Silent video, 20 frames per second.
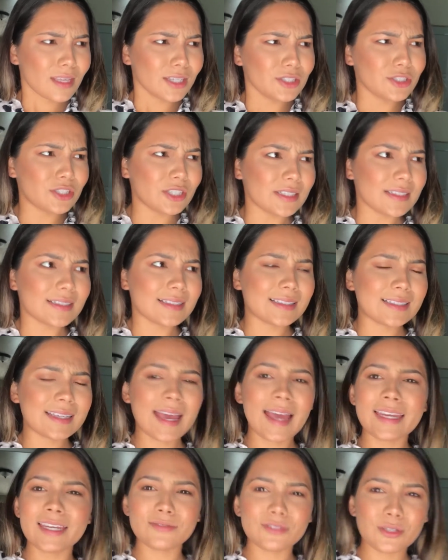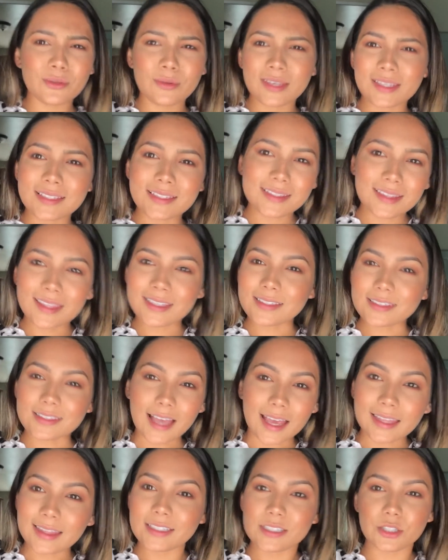just kind of doing the
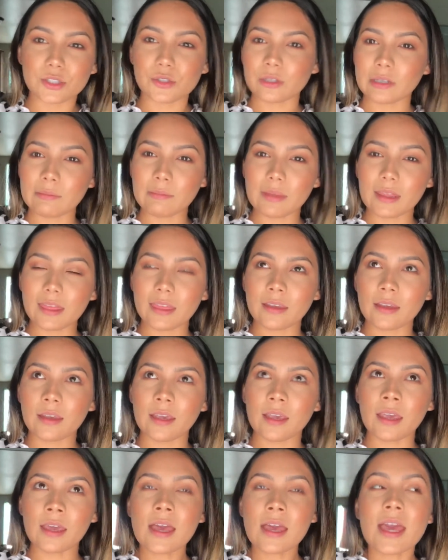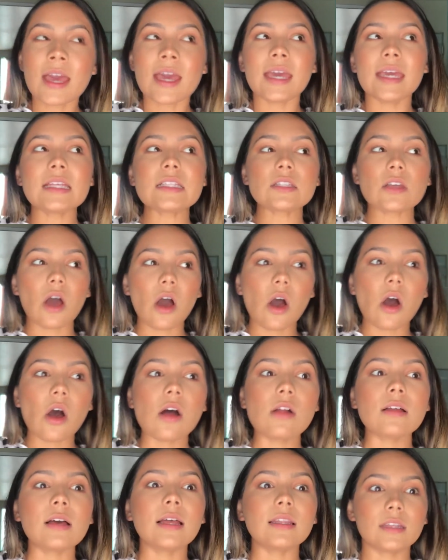silent treatment thing is
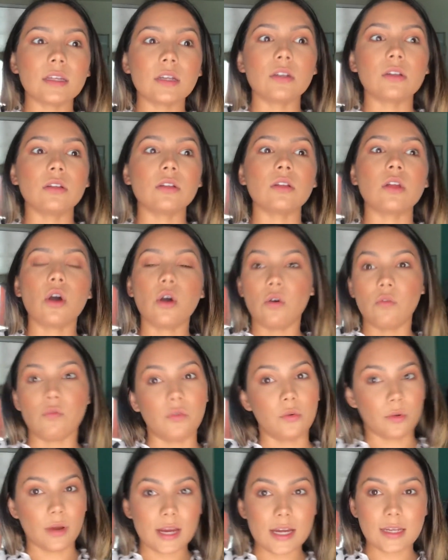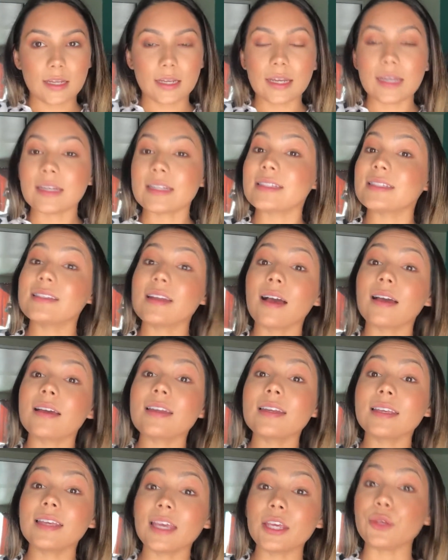all a little overrated and it's not
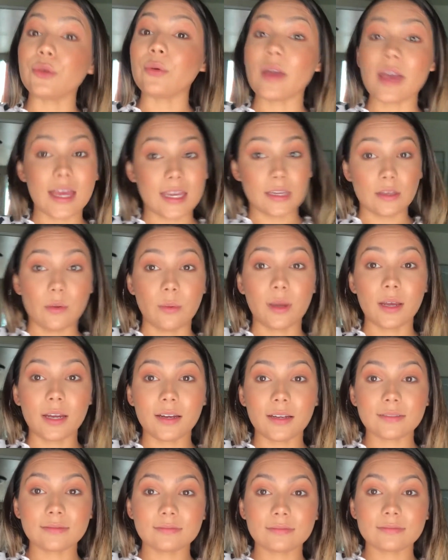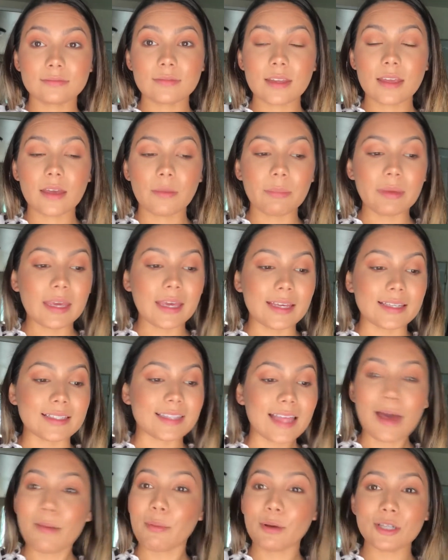going to get you anywhere because
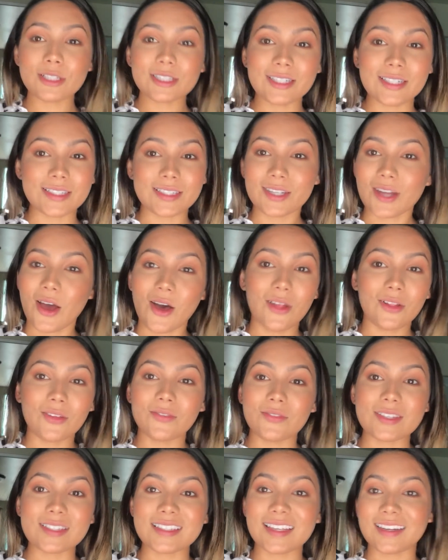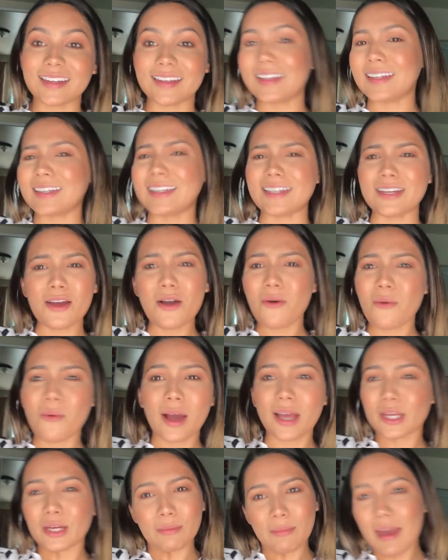that person isn't all of a sudden going to know
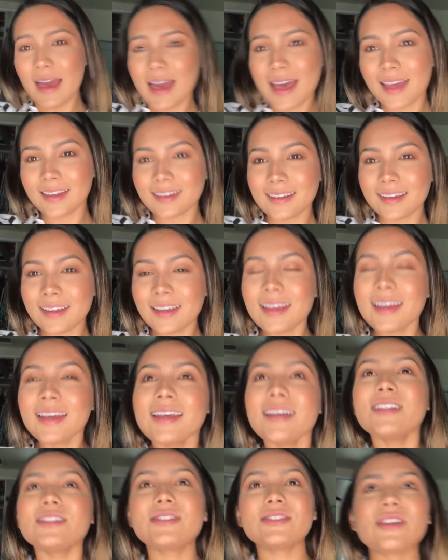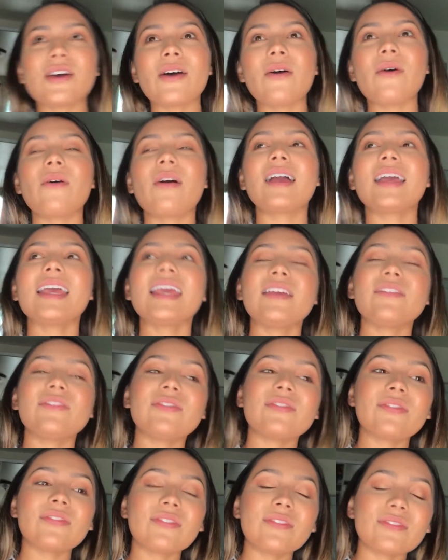why you're mad. So
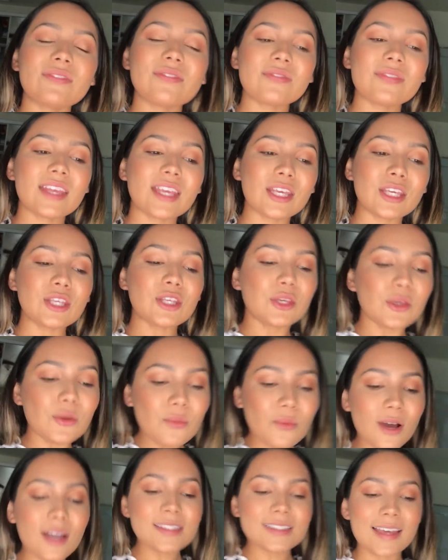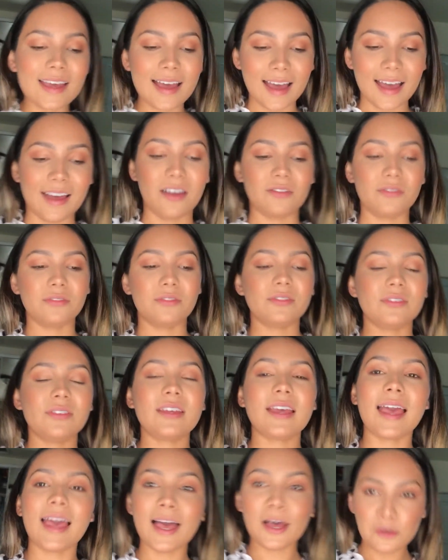if you want to have
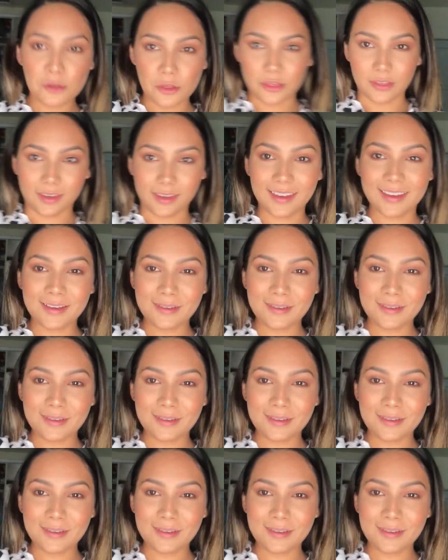healthy